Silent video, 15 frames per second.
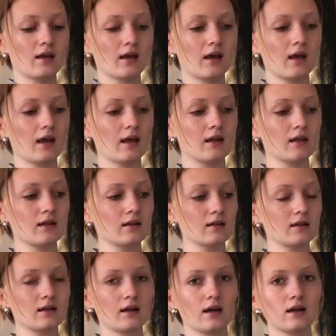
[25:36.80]
And
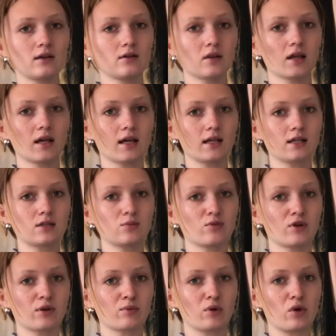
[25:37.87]
I don't think I need to
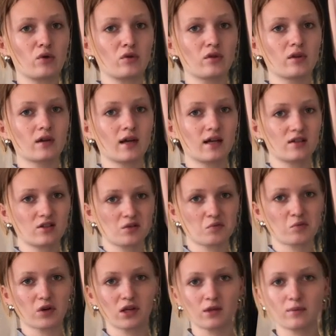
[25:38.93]
bring both. I can just
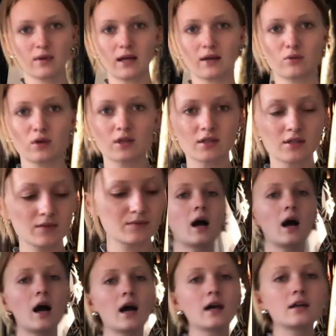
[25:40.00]
bring the black ones.
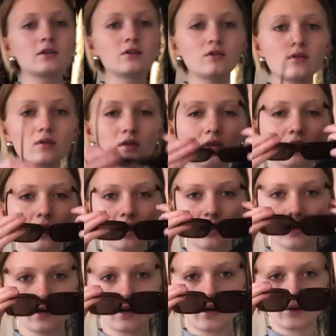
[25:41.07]
I do
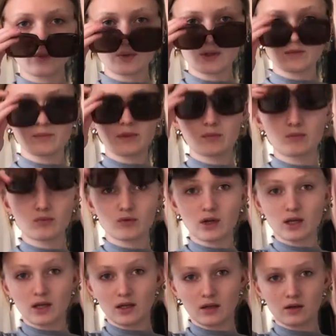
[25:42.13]
think I will be
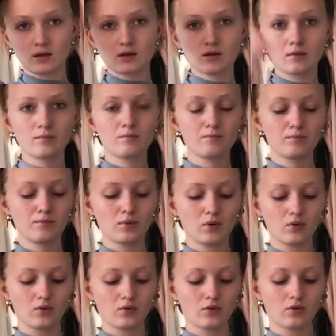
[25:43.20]
bringing
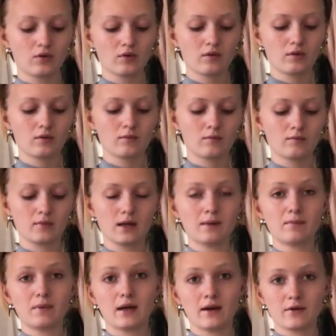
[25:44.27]
both my
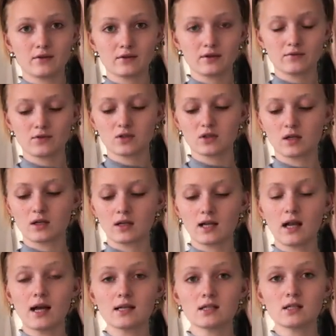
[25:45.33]
pairs of
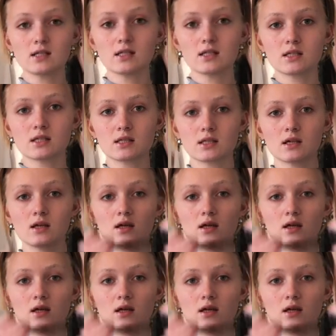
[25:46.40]
sunglasses